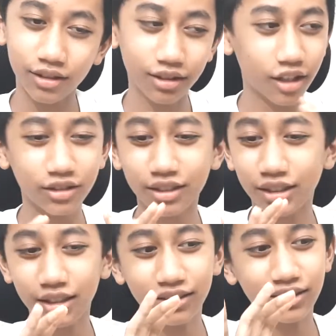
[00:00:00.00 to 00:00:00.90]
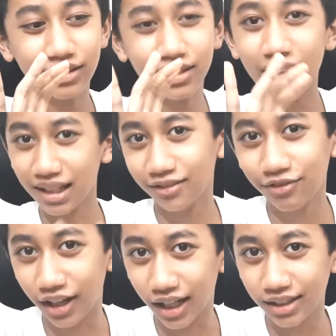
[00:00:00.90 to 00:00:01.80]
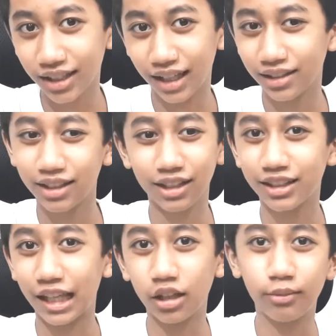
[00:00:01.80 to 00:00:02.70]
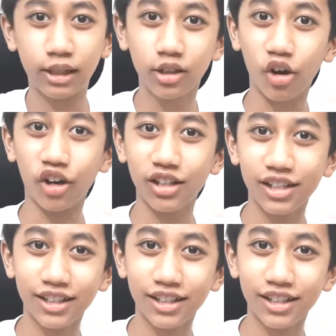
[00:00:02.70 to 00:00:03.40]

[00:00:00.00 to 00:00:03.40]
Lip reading: not really that far until it cannot be cooked.